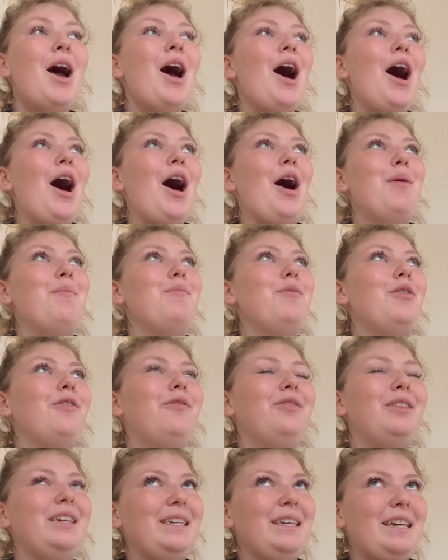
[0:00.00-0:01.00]

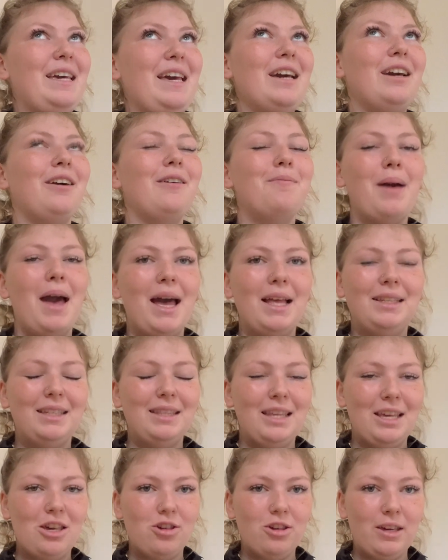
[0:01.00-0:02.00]
of the year compared to
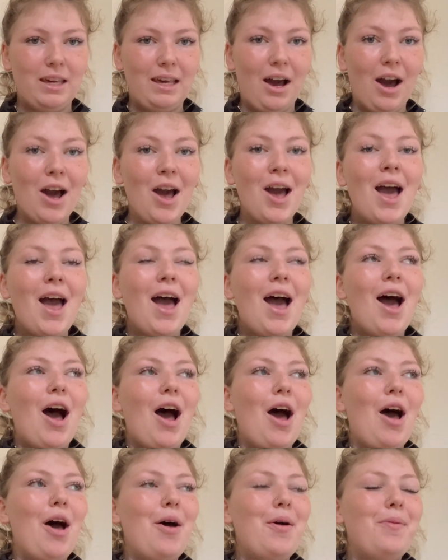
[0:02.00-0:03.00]
this year,
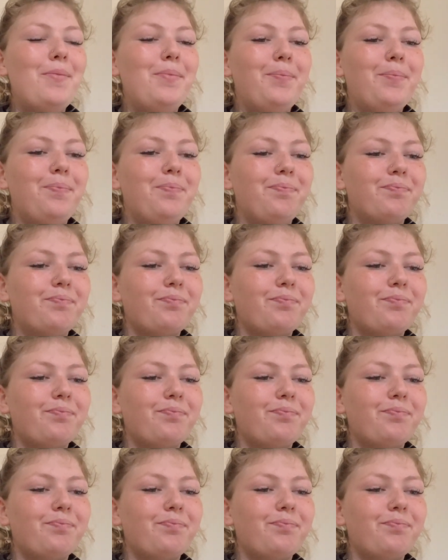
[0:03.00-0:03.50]
and